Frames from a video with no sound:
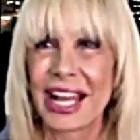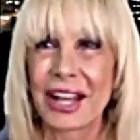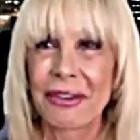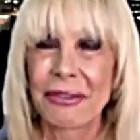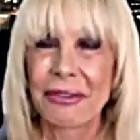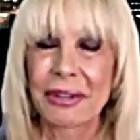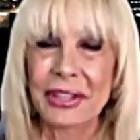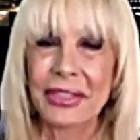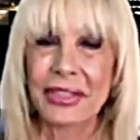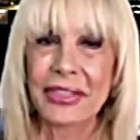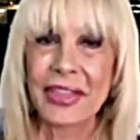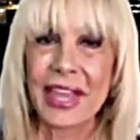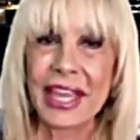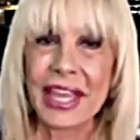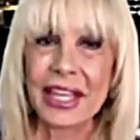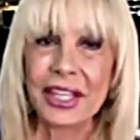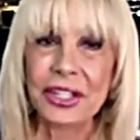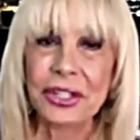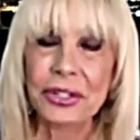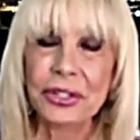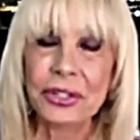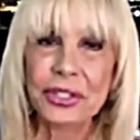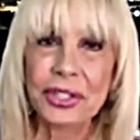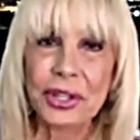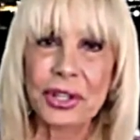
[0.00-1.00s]
Well, thank
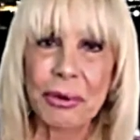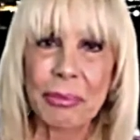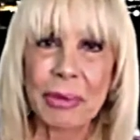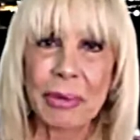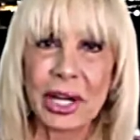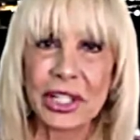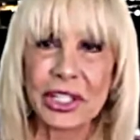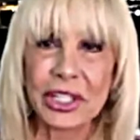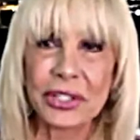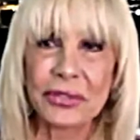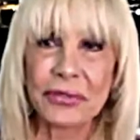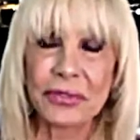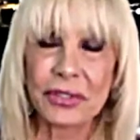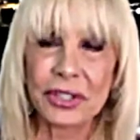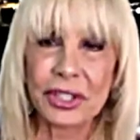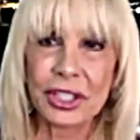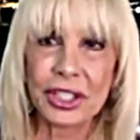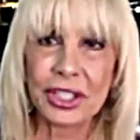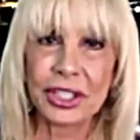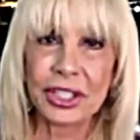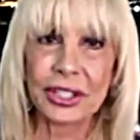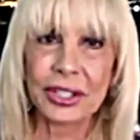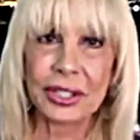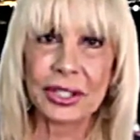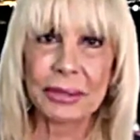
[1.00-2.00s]
you so much
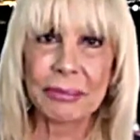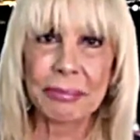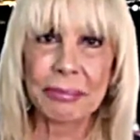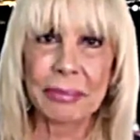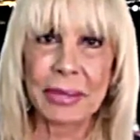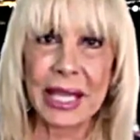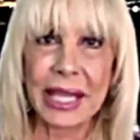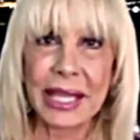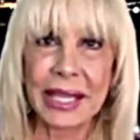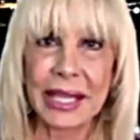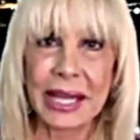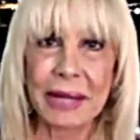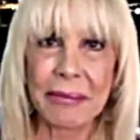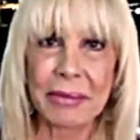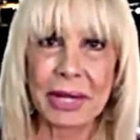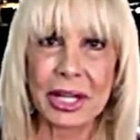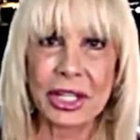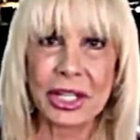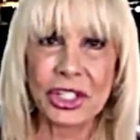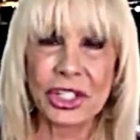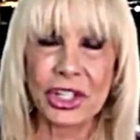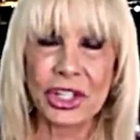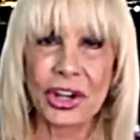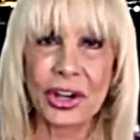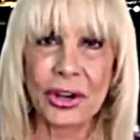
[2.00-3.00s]
for being on my
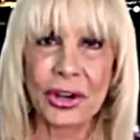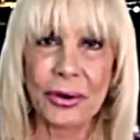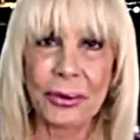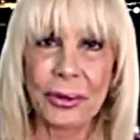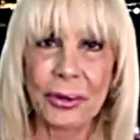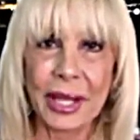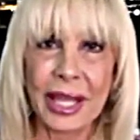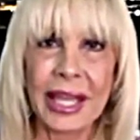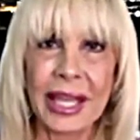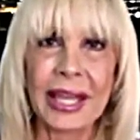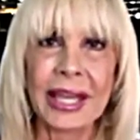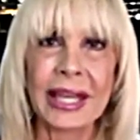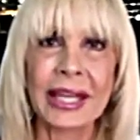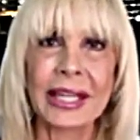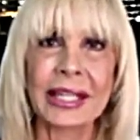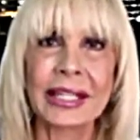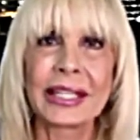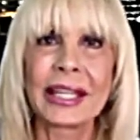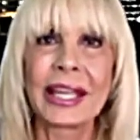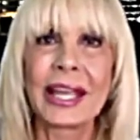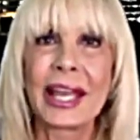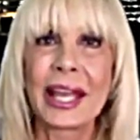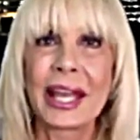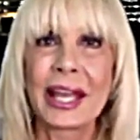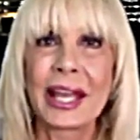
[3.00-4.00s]
show and
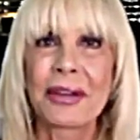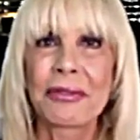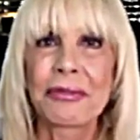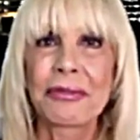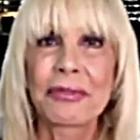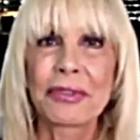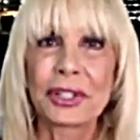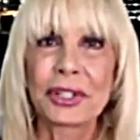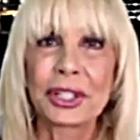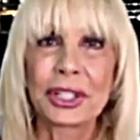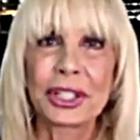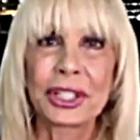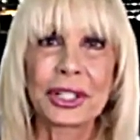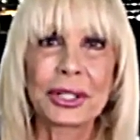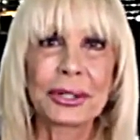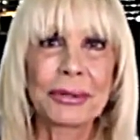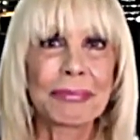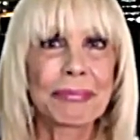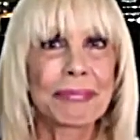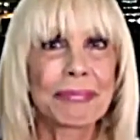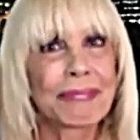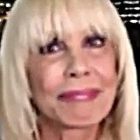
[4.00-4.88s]
for